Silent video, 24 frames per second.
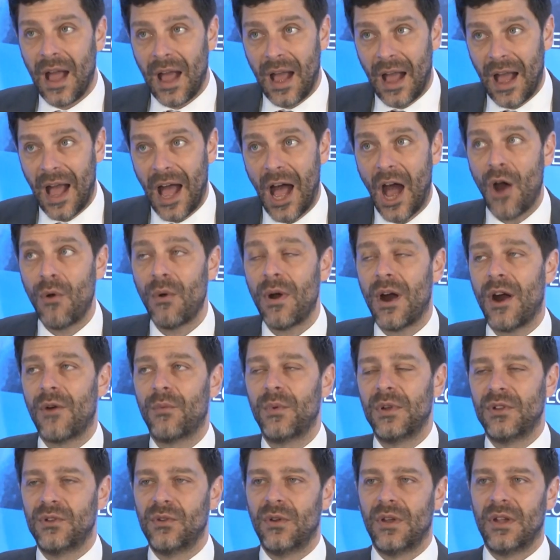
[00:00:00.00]
How are
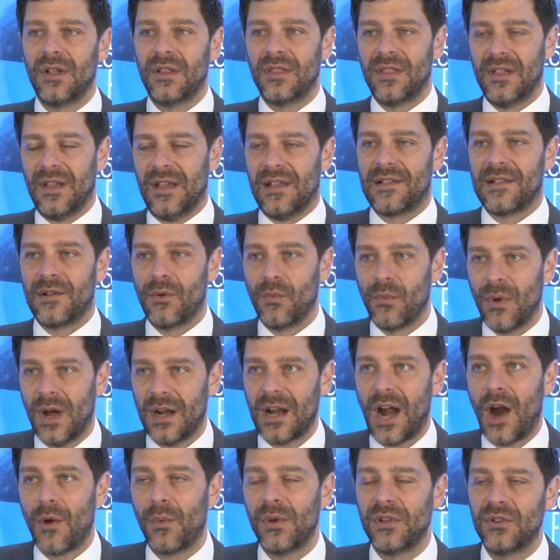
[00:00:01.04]
we doing this? What
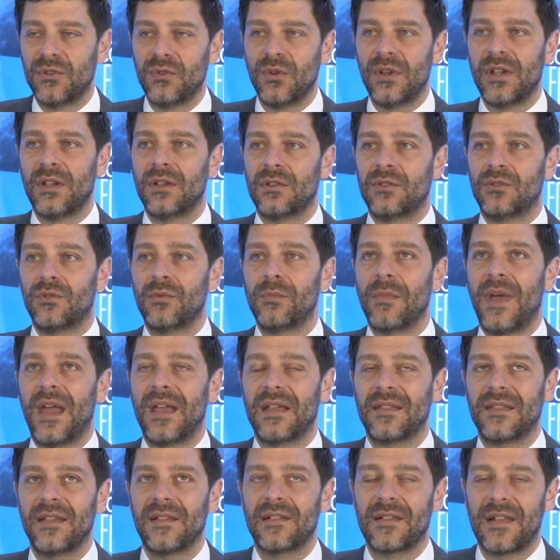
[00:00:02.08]
are we doing to
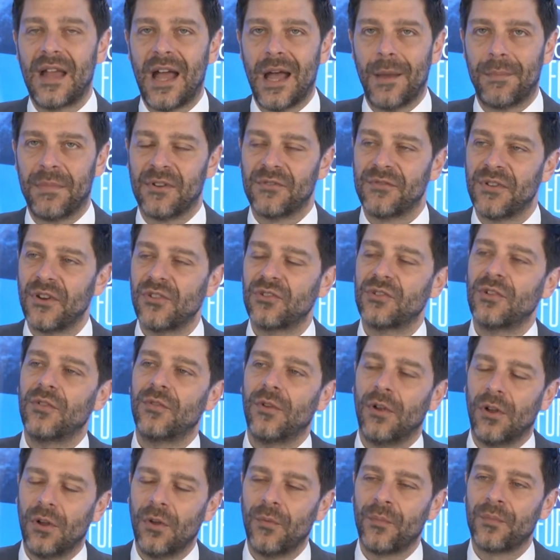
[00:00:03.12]
make this happen? First of
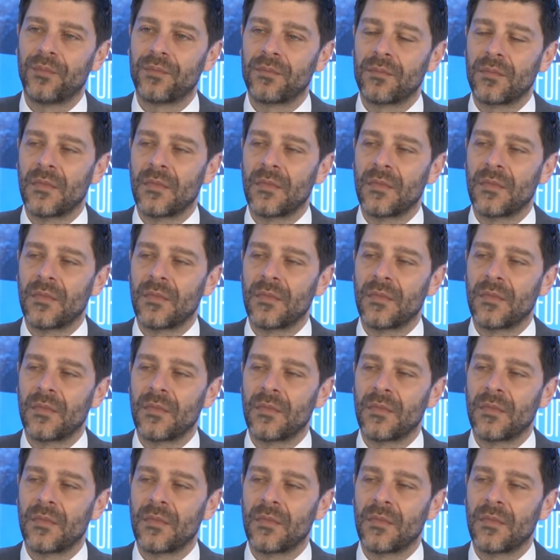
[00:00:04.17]
all,